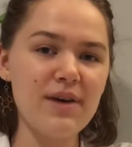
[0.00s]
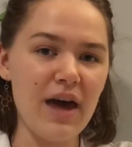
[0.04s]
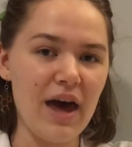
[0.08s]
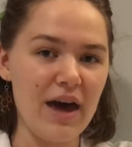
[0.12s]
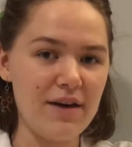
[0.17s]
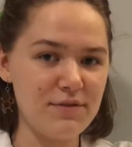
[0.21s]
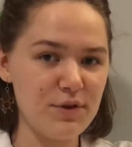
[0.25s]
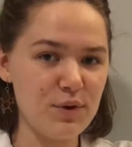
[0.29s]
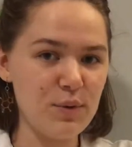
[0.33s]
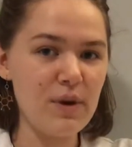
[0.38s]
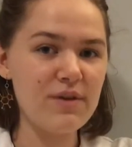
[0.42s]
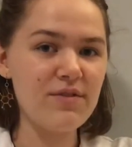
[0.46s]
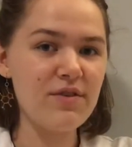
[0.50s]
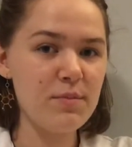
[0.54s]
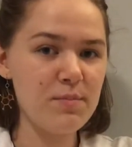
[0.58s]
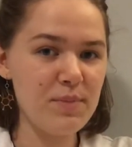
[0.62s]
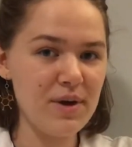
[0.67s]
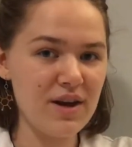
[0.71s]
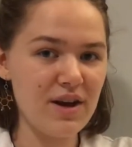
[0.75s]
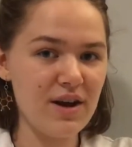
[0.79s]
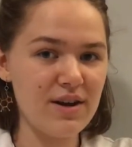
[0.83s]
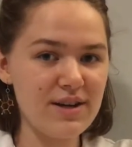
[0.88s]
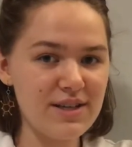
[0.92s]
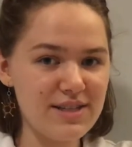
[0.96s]
Have you ever
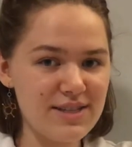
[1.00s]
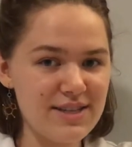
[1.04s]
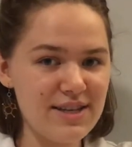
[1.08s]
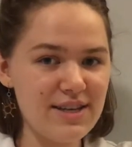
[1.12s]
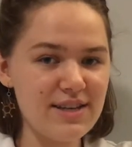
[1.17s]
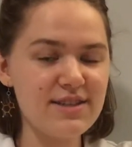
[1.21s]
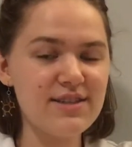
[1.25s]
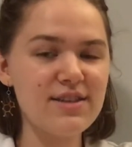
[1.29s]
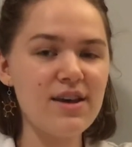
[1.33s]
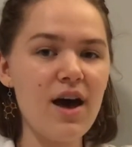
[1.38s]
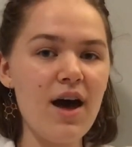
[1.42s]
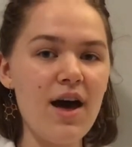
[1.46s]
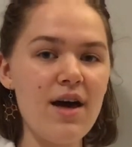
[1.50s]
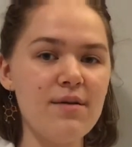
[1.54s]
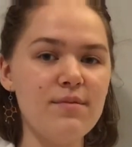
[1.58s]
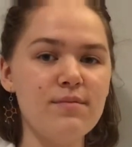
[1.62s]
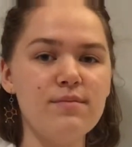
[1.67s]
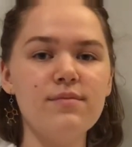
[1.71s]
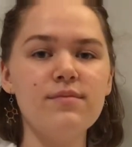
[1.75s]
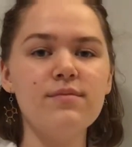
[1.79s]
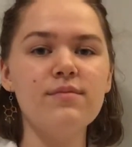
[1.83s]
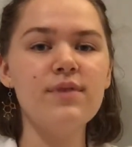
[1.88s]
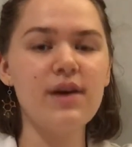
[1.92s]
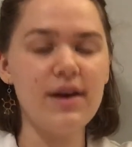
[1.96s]
been on a seesaw?
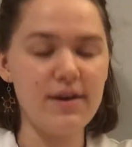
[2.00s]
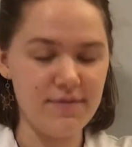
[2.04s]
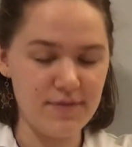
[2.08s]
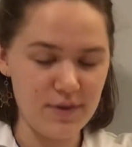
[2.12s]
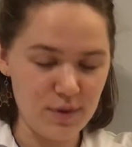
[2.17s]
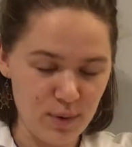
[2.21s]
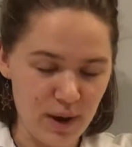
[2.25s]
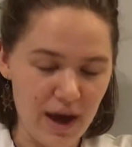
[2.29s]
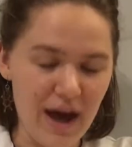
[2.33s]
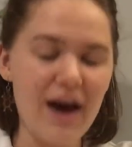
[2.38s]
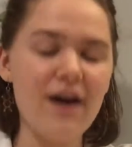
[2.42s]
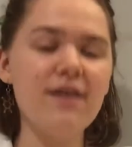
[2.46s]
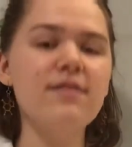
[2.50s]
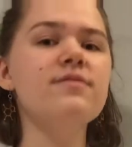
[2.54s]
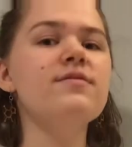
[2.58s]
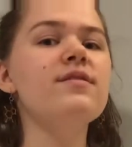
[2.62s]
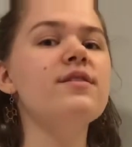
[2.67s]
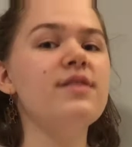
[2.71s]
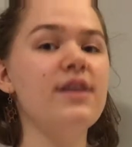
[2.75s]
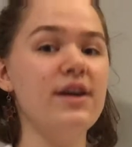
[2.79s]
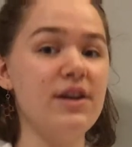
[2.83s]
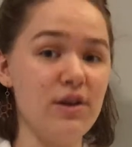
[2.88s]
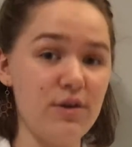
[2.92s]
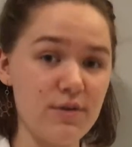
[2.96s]
If you have,
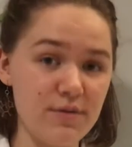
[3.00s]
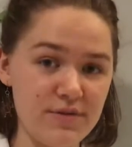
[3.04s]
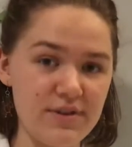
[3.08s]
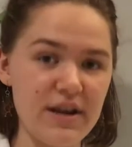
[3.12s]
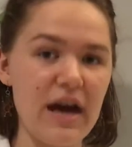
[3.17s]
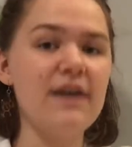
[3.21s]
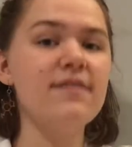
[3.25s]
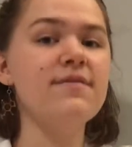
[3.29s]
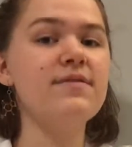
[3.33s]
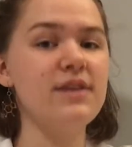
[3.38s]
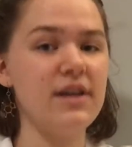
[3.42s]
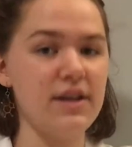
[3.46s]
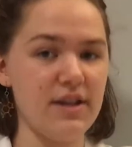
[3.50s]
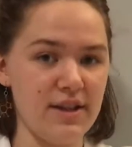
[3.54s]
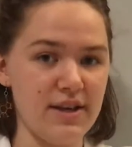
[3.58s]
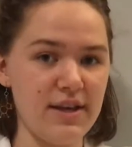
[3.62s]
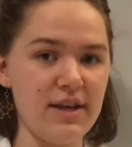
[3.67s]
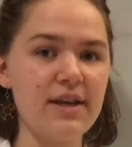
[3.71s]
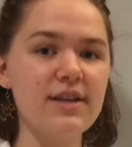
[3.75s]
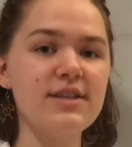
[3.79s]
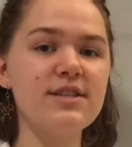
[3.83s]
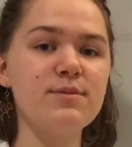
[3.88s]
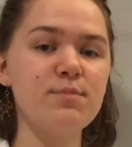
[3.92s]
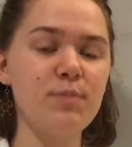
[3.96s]
then you've
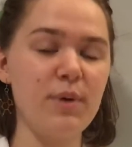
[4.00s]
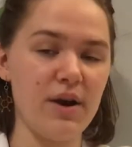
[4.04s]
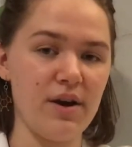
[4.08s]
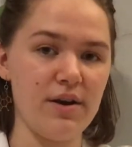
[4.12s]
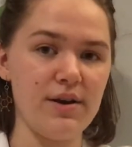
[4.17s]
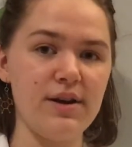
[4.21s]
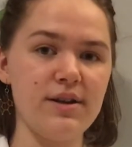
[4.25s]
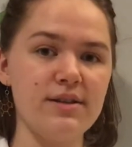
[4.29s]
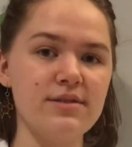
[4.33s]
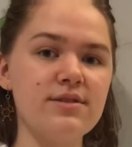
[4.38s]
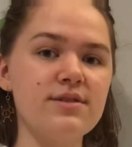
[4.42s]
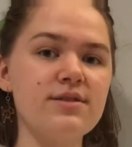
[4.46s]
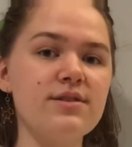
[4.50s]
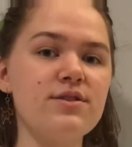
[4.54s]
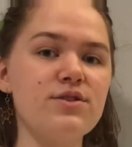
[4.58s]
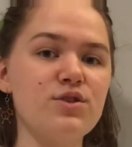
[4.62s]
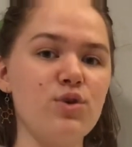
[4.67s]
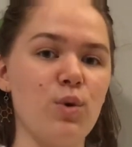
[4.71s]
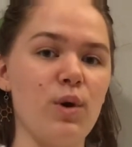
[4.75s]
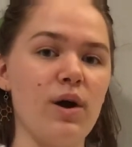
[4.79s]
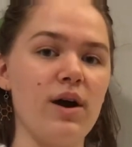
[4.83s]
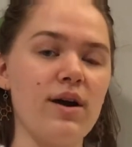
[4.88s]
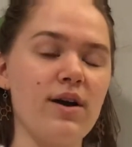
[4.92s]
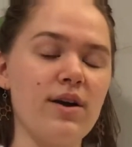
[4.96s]
definitely experienced
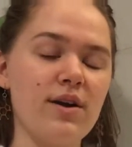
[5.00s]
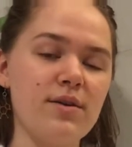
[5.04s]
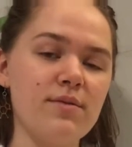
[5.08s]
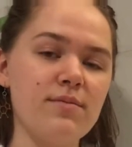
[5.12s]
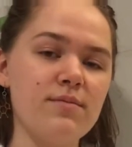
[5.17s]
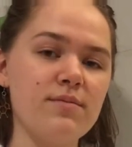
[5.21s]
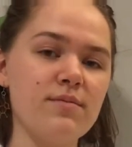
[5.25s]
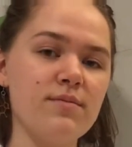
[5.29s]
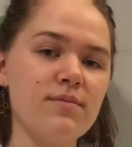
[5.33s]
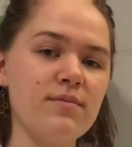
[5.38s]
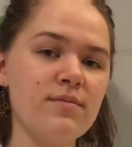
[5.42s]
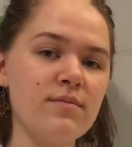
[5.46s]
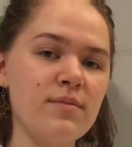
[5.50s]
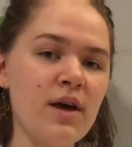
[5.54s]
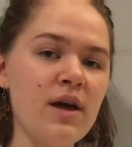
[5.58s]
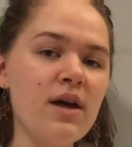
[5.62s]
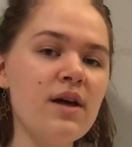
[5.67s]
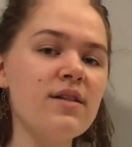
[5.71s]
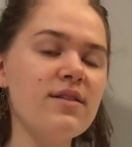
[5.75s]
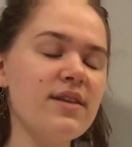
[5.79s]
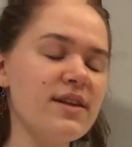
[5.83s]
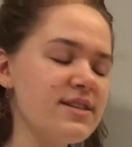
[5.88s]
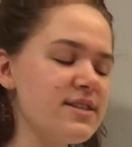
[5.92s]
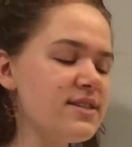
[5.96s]
torque.
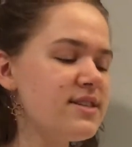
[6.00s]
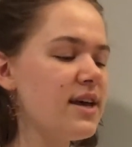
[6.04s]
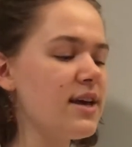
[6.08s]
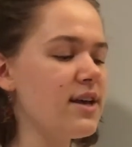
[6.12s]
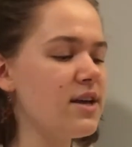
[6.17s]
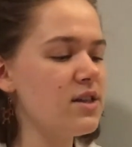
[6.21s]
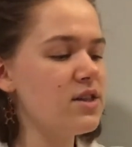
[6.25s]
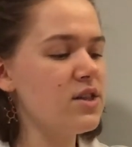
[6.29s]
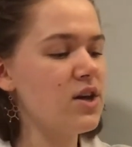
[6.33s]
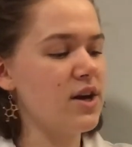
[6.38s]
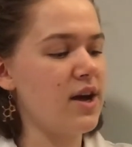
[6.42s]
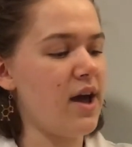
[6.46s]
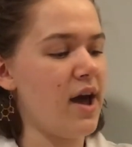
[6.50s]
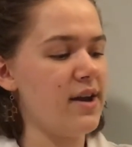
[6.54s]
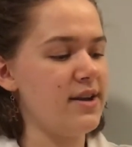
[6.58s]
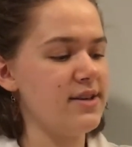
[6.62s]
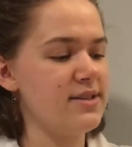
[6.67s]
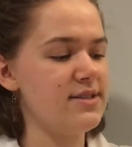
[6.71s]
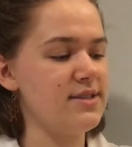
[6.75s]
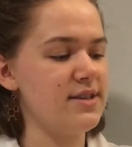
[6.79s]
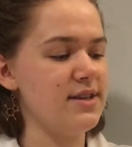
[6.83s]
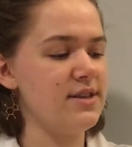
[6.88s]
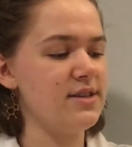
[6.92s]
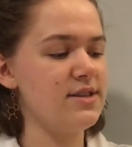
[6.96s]
Let's take a look at a
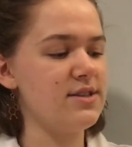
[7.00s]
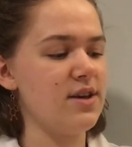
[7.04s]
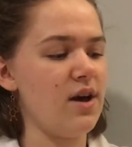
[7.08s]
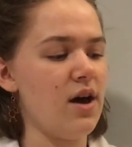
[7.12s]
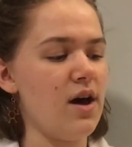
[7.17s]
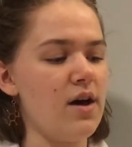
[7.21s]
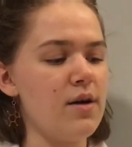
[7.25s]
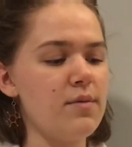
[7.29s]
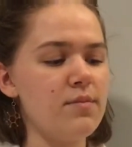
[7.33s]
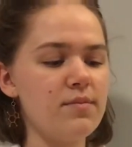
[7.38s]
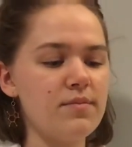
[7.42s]
seesaw.